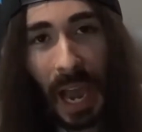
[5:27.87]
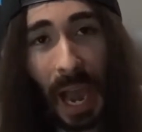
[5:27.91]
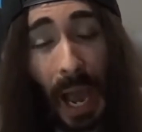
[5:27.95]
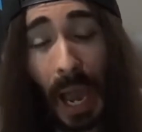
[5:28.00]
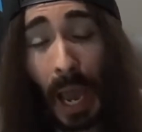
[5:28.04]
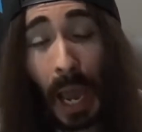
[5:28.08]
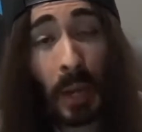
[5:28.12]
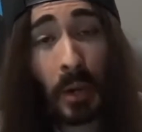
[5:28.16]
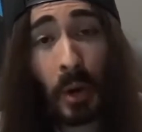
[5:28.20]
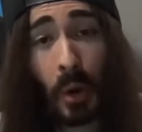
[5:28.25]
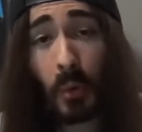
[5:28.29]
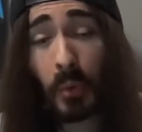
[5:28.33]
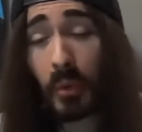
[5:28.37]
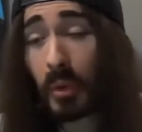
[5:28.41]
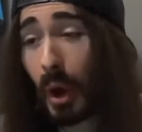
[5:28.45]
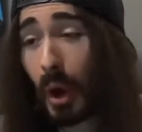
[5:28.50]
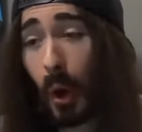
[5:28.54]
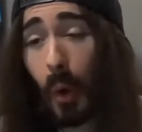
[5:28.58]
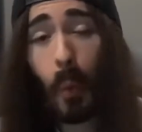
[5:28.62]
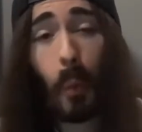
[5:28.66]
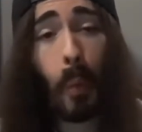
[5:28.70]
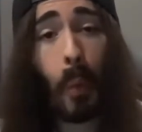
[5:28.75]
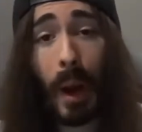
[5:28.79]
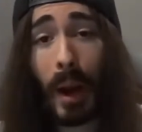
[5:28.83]
I, I don't
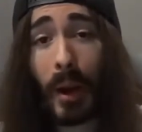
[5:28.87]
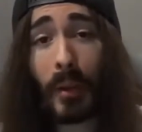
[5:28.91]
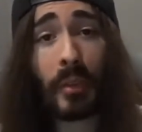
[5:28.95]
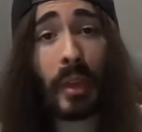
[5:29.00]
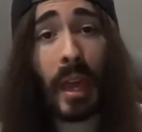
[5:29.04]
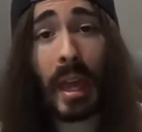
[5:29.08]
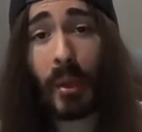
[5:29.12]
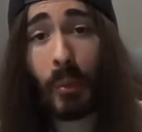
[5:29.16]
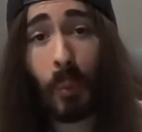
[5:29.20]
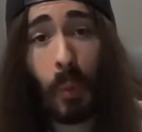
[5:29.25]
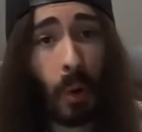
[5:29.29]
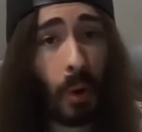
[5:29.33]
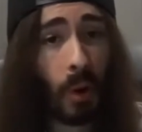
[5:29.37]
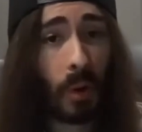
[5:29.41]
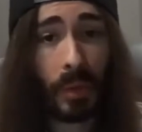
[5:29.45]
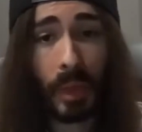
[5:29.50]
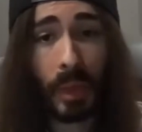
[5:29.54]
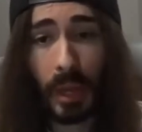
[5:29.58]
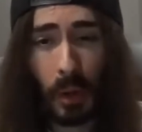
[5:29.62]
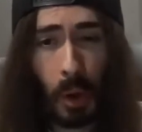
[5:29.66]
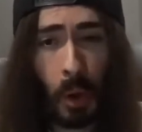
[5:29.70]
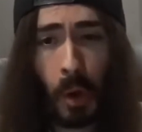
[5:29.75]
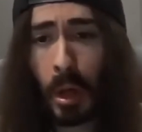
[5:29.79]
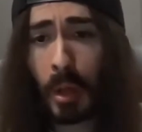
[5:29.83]
know where they were
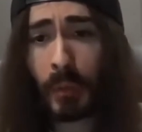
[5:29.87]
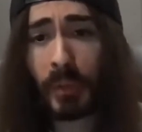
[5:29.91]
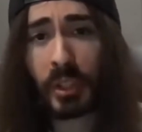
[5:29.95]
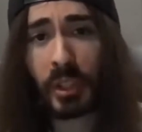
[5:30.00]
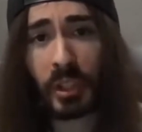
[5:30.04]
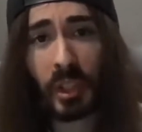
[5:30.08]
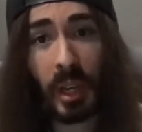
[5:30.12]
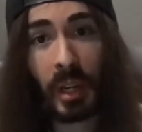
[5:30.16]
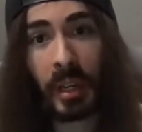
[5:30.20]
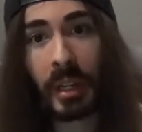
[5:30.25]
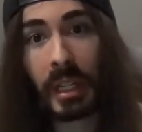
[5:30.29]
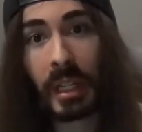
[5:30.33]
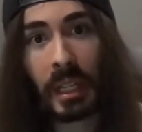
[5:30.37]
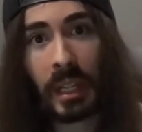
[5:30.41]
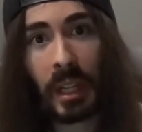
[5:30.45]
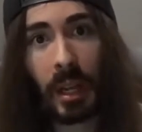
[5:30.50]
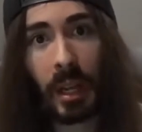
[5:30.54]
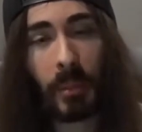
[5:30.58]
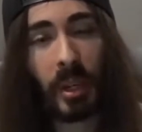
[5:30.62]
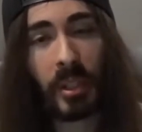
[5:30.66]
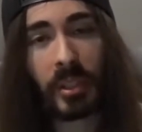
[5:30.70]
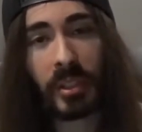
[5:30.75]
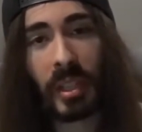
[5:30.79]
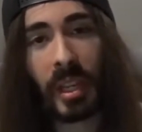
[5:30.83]
that all of a sudden
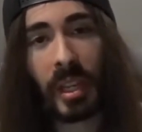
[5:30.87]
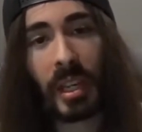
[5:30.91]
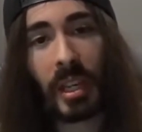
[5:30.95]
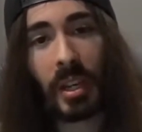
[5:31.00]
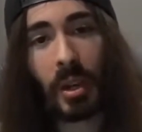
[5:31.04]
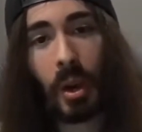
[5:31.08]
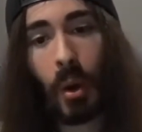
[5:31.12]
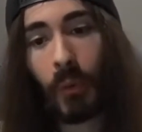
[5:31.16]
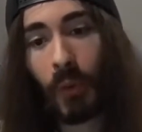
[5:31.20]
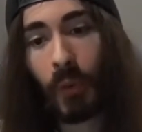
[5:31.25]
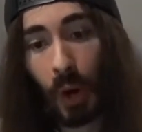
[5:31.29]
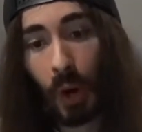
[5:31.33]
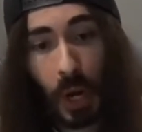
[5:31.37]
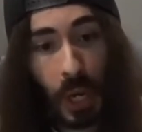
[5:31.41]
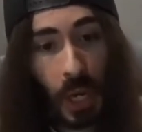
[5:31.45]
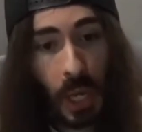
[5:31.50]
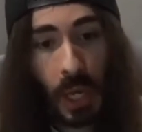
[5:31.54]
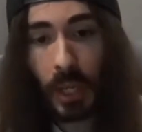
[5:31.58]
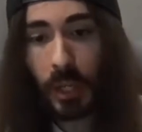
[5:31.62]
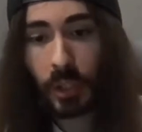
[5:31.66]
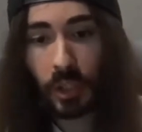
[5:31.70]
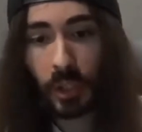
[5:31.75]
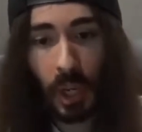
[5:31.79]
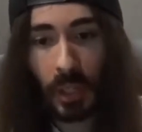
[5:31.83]
Elon Musk taking over
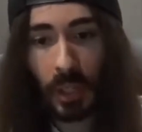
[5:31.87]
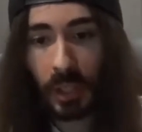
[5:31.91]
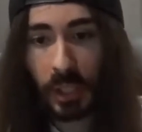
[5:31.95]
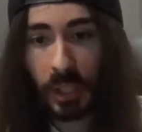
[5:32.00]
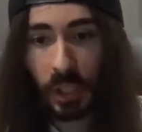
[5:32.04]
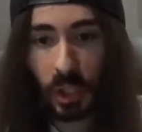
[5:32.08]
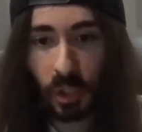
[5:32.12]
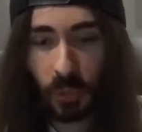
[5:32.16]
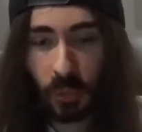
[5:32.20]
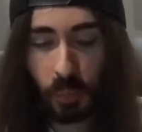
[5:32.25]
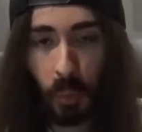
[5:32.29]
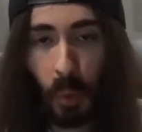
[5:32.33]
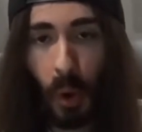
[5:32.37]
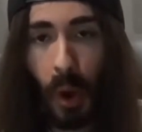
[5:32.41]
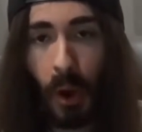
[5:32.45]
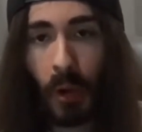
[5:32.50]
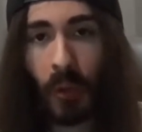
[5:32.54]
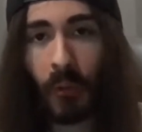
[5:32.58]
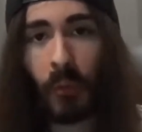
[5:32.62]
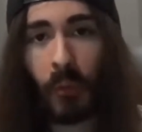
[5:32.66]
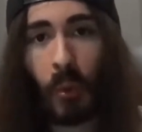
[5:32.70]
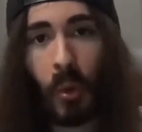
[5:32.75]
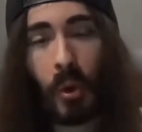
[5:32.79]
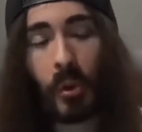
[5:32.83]
suddenly
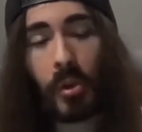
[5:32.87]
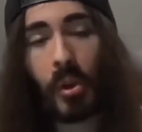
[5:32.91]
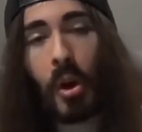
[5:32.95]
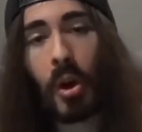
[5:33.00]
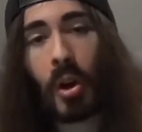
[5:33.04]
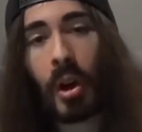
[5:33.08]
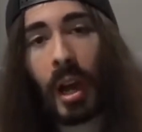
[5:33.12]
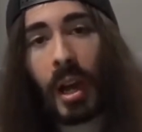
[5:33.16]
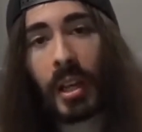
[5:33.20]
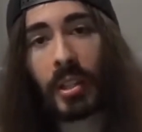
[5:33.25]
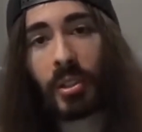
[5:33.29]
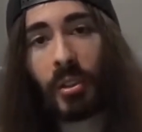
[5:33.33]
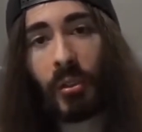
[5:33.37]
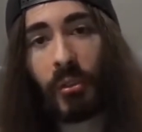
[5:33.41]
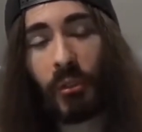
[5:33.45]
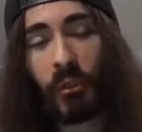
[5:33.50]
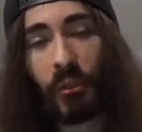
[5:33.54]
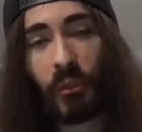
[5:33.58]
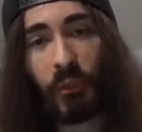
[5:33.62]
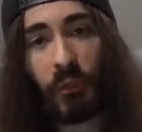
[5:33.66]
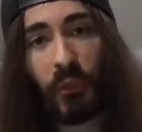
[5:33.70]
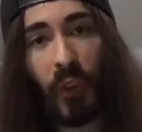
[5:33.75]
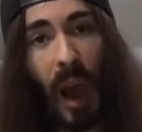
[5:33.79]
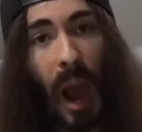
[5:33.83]
sprung forth all kinds of
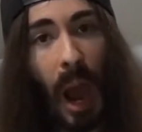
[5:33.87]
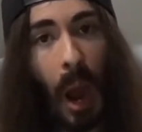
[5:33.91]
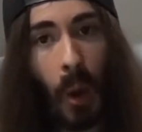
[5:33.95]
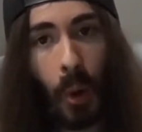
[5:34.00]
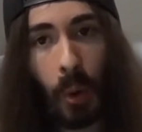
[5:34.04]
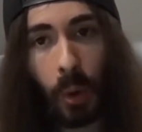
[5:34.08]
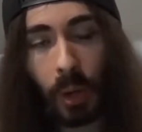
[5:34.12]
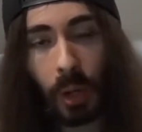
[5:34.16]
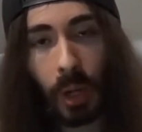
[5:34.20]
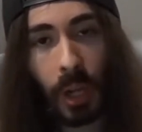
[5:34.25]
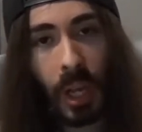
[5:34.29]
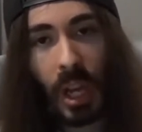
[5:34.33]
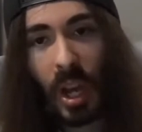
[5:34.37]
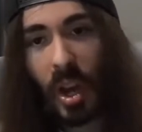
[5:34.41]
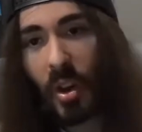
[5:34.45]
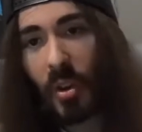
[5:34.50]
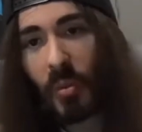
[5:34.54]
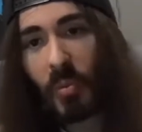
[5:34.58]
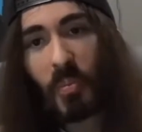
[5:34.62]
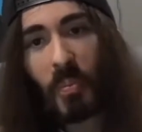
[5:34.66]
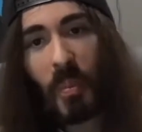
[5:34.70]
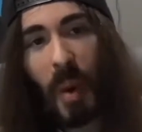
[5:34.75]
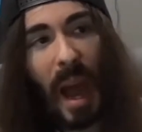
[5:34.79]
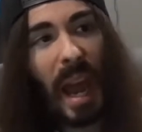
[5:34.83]
foul
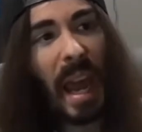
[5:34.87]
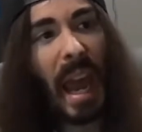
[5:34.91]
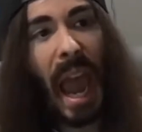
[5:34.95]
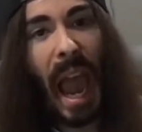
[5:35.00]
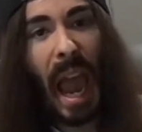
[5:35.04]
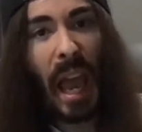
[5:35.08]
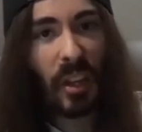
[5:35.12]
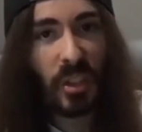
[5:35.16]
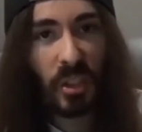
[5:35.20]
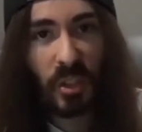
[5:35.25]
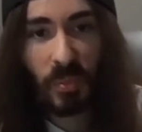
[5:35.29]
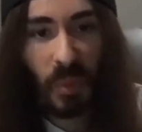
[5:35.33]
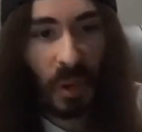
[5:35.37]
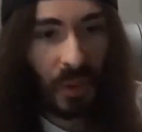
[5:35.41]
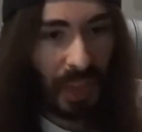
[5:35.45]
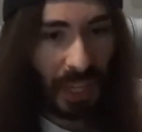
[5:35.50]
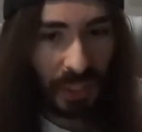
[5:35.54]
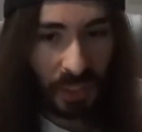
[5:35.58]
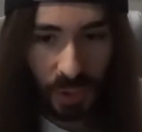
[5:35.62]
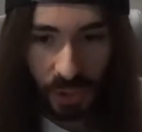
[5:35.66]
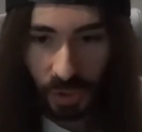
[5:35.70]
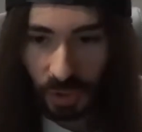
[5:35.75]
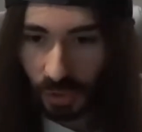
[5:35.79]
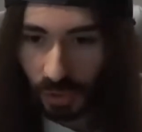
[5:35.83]
miasma
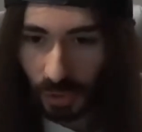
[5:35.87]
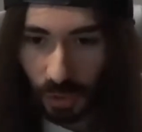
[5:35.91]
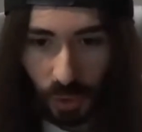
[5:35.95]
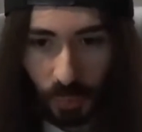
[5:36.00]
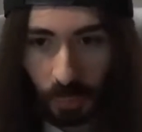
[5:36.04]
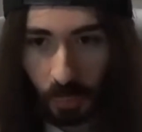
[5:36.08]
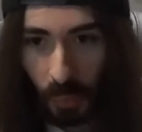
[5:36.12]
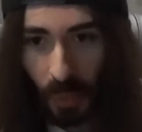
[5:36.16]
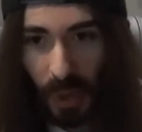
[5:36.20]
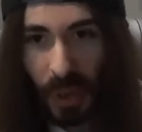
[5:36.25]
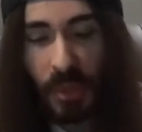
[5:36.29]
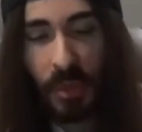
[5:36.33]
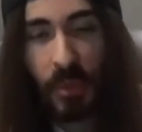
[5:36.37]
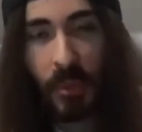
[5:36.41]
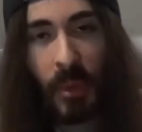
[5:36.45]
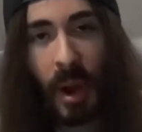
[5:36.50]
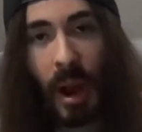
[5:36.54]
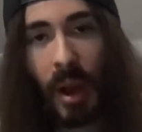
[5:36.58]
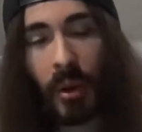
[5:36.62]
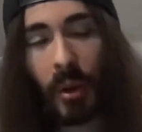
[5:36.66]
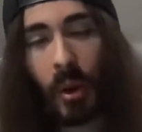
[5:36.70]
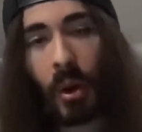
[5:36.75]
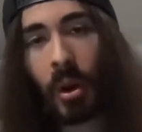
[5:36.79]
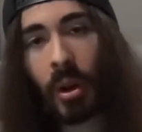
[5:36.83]
that just spread
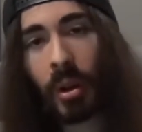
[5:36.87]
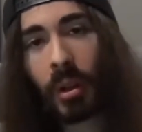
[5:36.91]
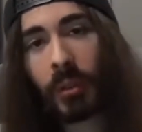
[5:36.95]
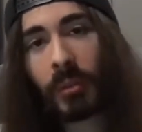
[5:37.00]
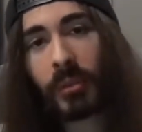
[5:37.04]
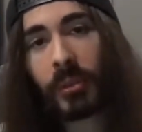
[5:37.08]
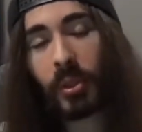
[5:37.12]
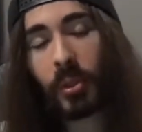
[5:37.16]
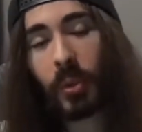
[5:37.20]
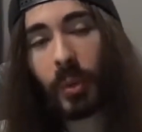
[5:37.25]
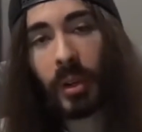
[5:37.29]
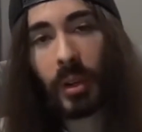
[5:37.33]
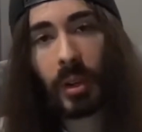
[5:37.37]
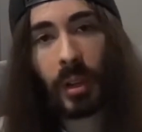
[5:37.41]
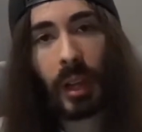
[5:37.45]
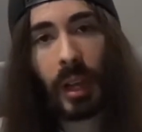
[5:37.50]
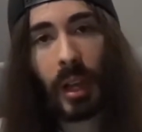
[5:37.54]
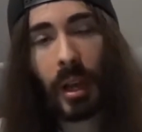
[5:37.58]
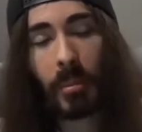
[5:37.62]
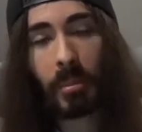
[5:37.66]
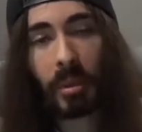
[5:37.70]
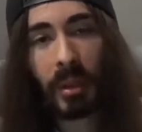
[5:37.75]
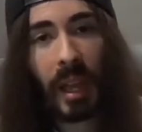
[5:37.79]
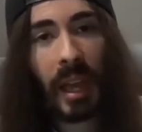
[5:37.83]
throughout all of Twitter
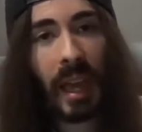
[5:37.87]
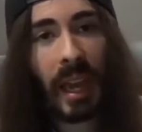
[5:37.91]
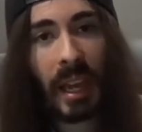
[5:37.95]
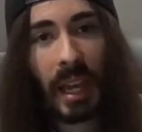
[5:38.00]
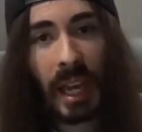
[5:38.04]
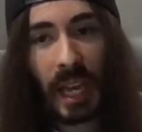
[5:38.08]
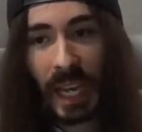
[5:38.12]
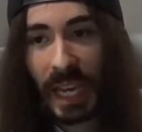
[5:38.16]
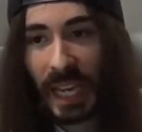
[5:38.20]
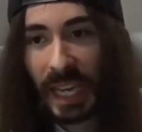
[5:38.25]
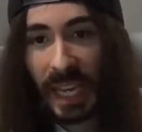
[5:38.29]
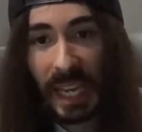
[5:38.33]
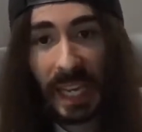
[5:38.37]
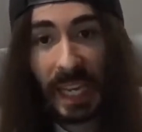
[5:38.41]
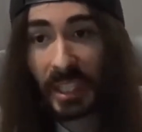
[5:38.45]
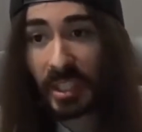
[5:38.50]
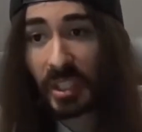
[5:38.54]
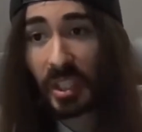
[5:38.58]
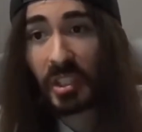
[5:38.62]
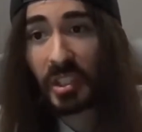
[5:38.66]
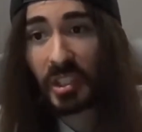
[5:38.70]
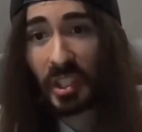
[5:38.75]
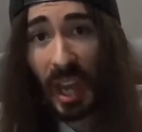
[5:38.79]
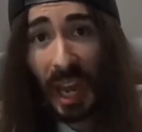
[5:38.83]
like a plague. It's
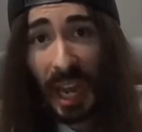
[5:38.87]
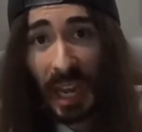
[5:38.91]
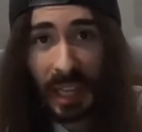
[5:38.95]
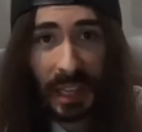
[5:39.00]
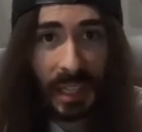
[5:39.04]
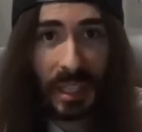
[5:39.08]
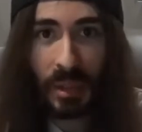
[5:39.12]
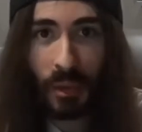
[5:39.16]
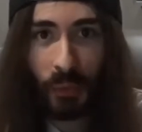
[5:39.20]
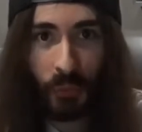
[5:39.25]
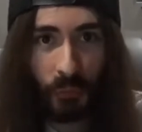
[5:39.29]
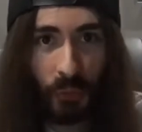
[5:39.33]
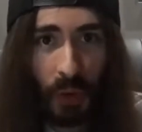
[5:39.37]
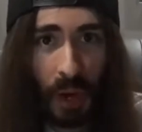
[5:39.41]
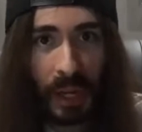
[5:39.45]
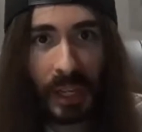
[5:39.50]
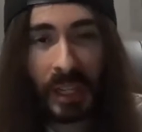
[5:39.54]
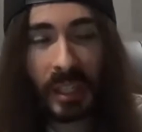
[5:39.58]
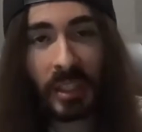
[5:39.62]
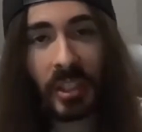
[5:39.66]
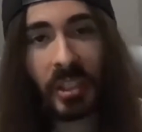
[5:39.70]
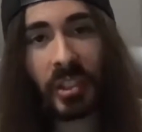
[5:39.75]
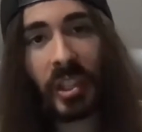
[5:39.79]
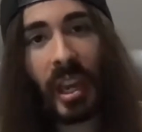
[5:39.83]
exactly the
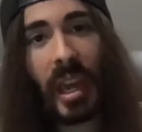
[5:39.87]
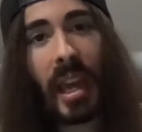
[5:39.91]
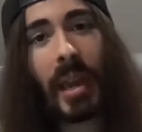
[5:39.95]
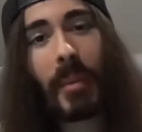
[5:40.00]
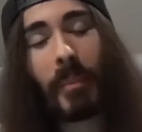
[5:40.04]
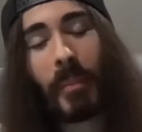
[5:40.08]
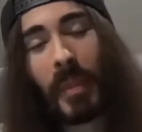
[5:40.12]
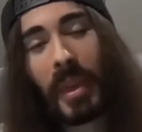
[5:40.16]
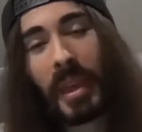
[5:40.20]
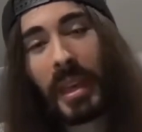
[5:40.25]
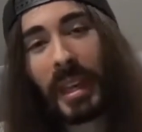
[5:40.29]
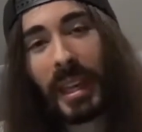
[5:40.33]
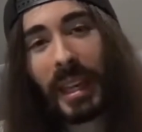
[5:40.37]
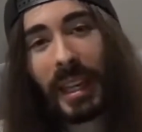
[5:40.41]
fucking same.